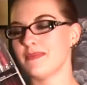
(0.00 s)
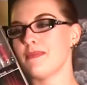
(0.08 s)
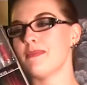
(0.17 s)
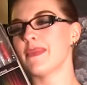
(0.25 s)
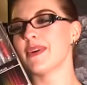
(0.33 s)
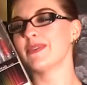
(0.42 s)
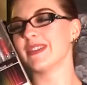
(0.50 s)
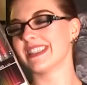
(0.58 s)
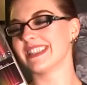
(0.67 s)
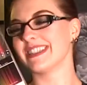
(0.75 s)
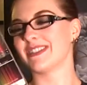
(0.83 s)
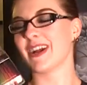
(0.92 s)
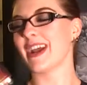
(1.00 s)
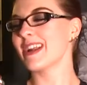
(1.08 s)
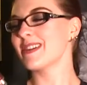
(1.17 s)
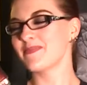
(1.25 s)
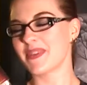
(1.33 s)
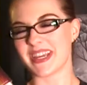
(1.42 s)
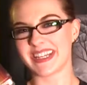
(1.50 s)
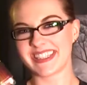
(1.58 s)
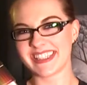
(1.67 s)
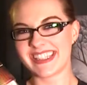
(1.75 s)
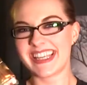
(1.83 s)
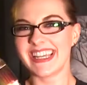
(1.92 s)
Mostly trying to
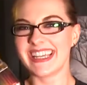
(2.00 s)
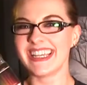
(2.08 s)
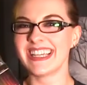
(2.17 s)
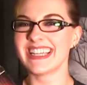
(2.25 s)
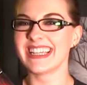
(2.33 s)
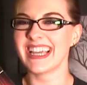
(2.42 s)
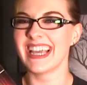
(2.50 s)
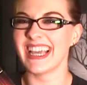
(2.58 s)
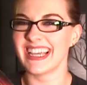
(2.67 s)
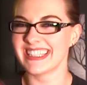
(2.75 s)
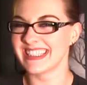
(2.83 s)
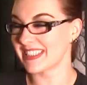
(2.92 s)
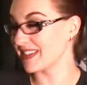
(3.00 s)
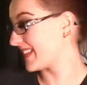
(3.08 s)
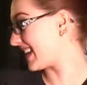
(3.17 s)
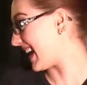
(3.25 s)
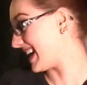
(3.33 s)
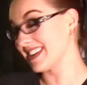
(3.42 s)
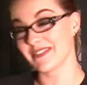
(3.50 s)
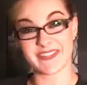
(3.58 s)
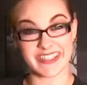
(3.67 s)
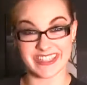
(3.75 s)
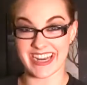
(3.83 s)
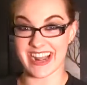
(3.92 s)
pins so that I can
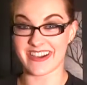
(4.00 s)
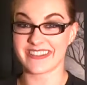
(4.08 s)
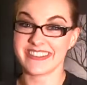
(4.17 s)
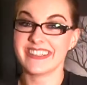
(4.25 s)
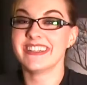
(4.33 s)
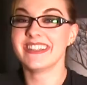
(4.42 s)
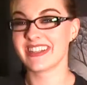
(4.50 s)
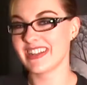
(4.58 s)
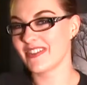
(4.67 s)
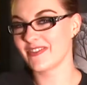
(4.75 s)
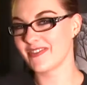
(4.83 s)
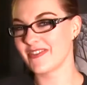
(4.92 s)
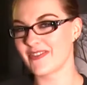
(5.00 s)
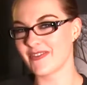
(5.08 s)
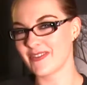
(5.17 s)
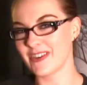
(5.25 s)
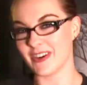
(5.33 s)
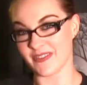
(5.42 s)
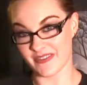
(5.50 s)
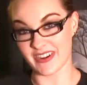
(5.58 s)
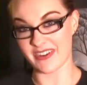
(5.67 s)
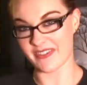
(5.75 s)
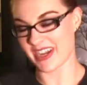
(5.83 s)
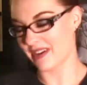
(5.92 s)
fill that out, you know, when
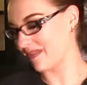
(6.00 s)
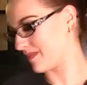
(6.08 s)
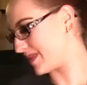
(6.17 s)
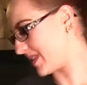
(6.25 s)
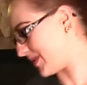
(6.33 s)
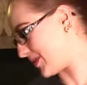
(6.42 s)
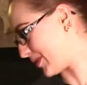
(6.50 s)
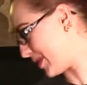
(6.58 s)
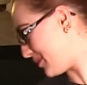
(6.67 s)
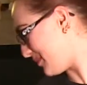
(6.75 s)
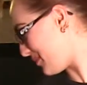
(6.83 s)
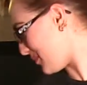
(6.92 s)
I wake up from surgery.